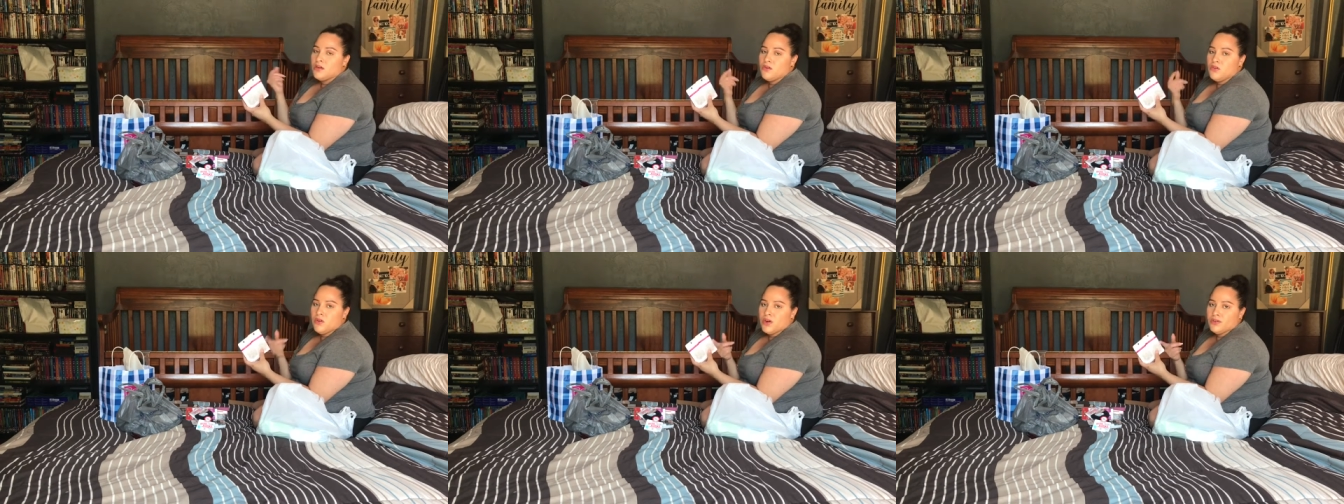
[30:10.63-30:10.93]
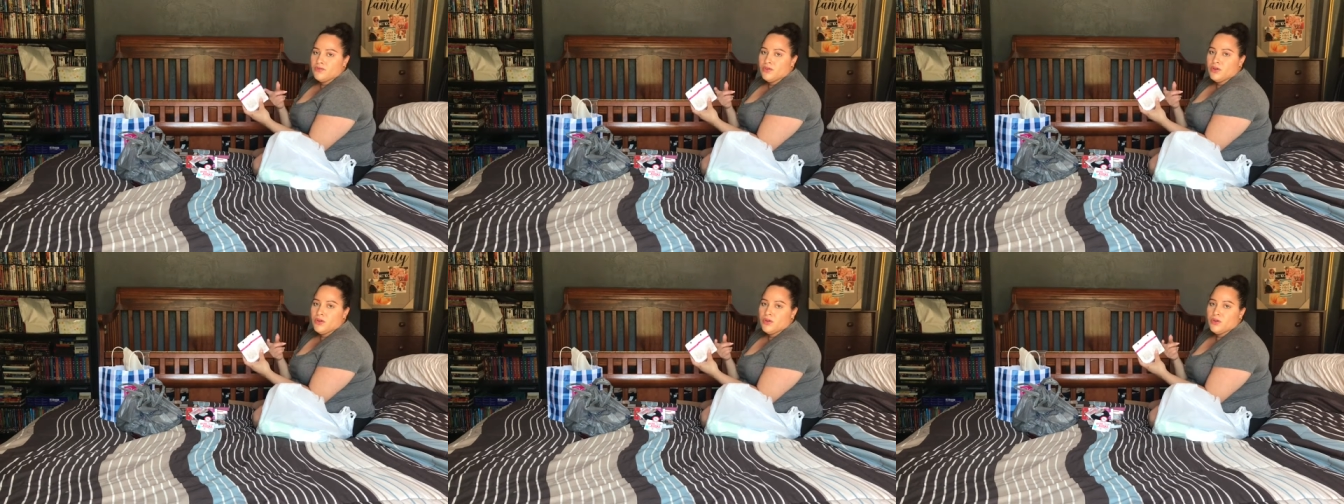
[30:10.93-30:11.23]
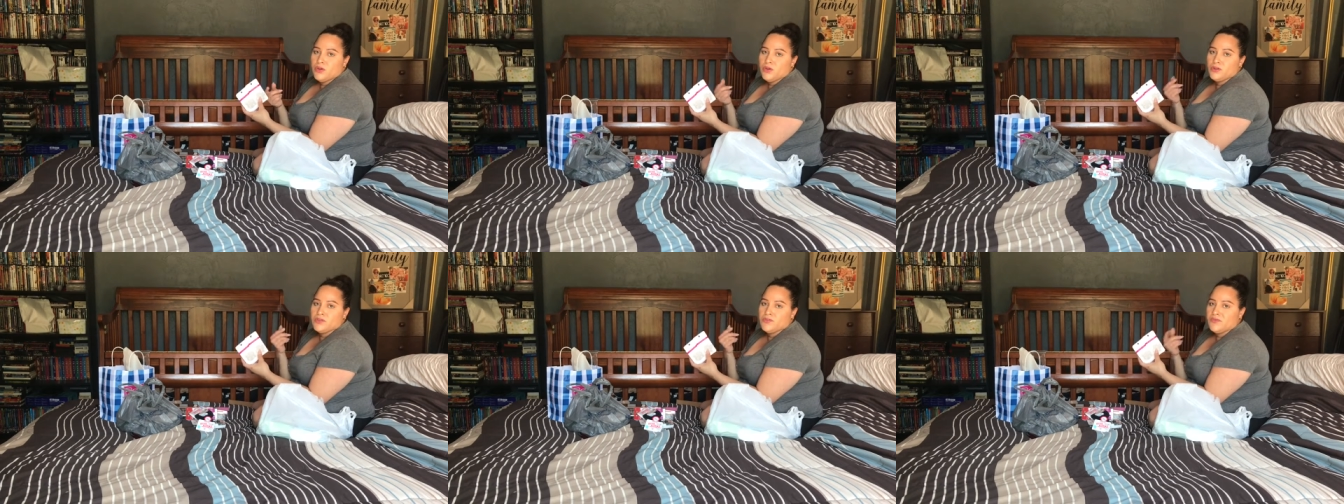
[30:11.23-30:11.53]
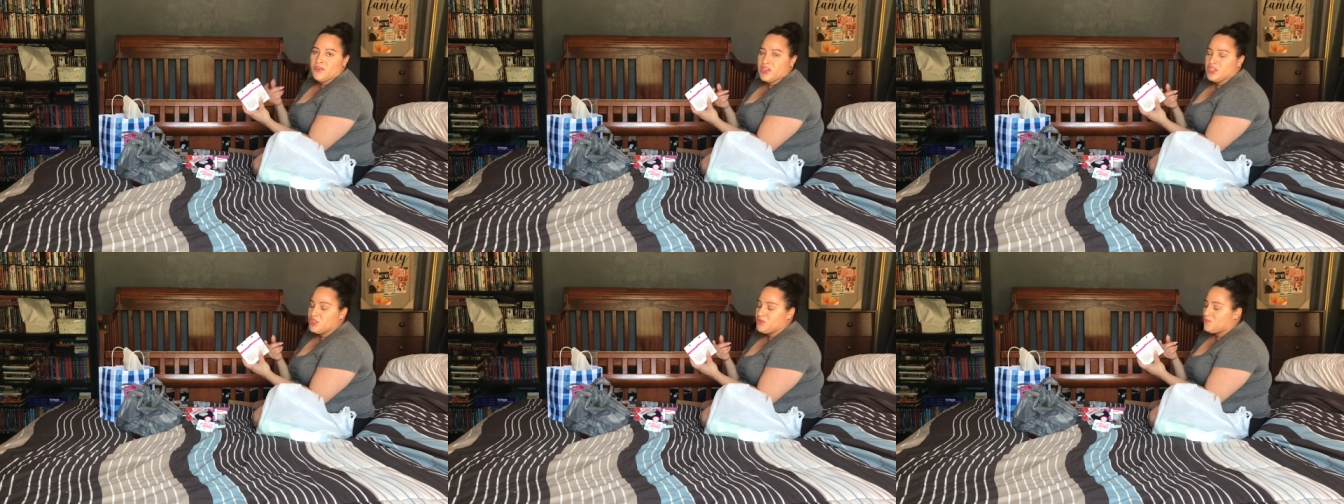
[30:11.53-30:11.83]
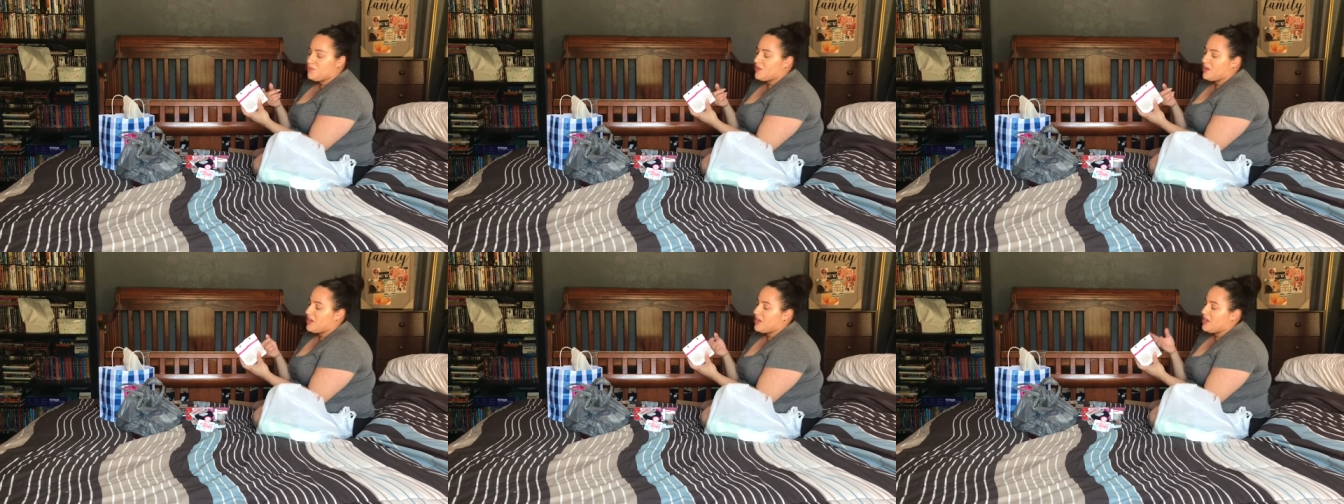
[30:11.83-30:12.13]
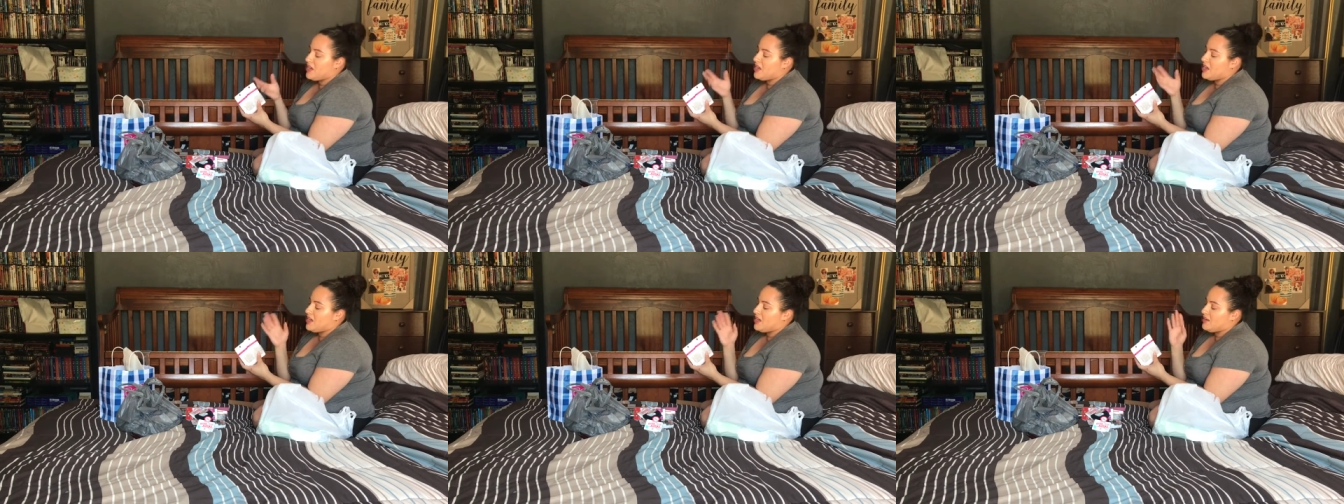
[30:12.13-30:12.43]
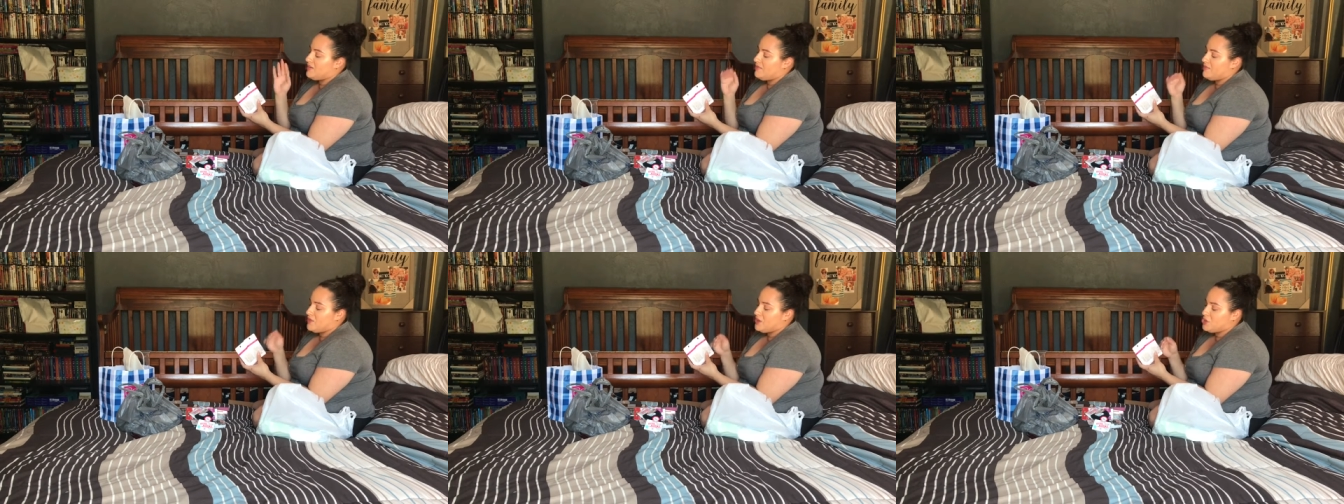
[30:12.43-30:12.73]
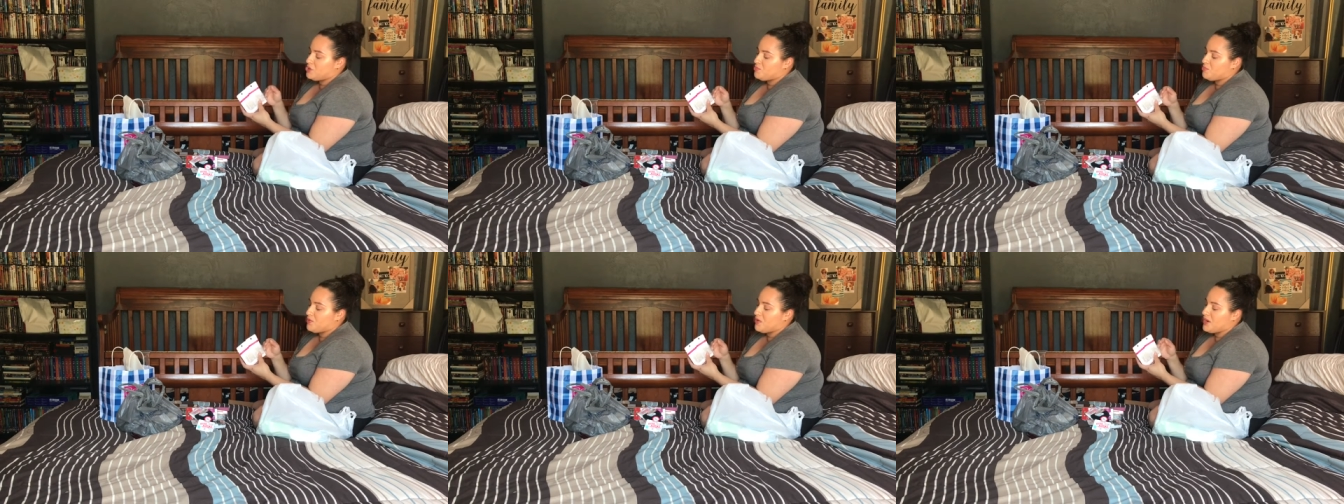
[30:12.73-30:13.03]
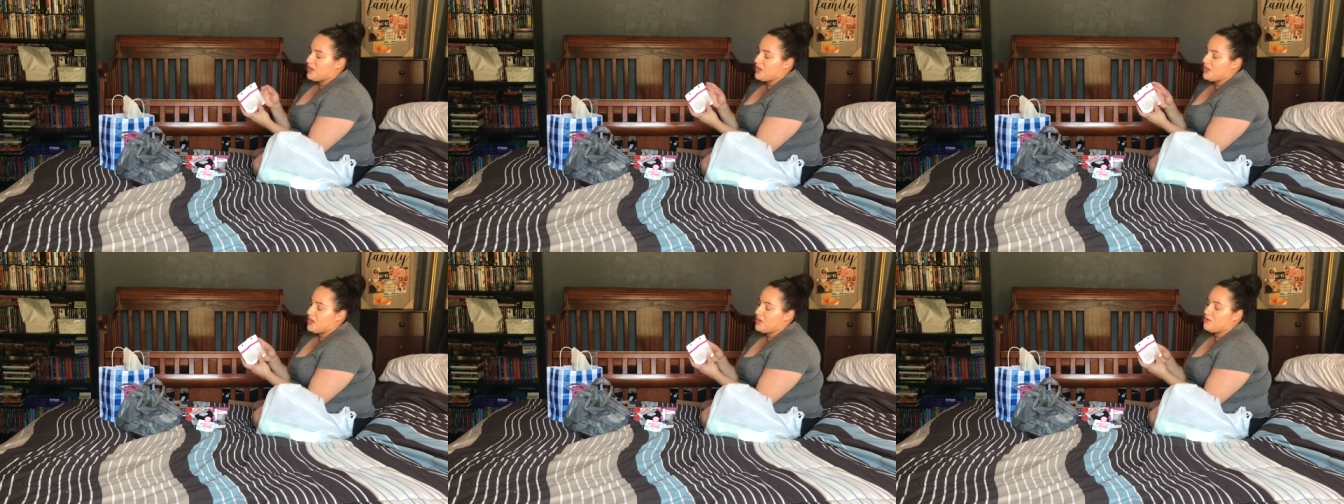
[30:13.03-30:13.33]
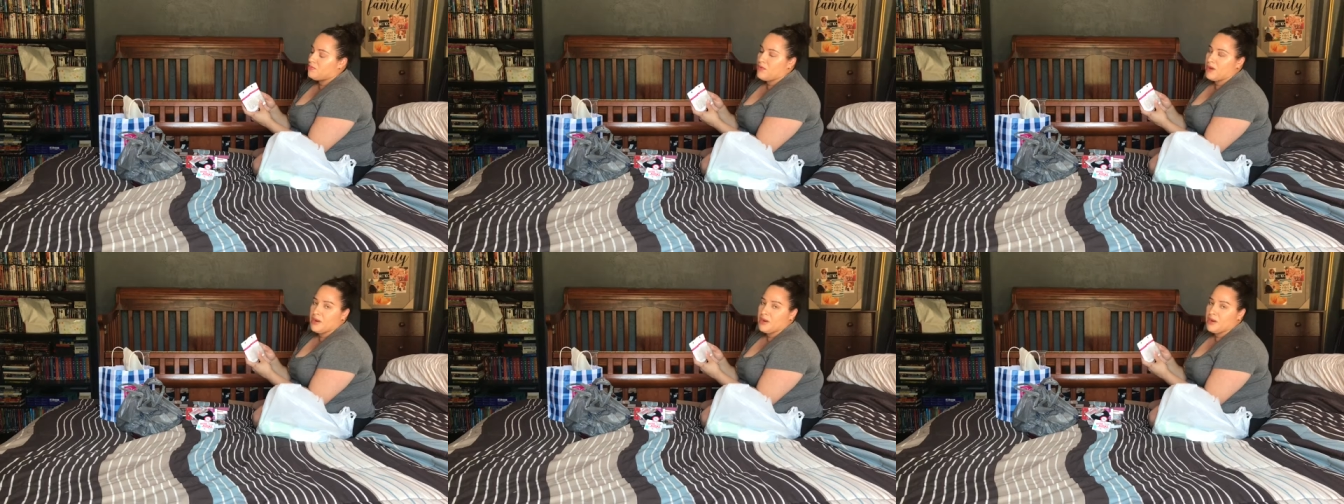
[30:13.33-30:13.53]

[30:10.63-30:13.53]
cornrows, French braid, fish braid,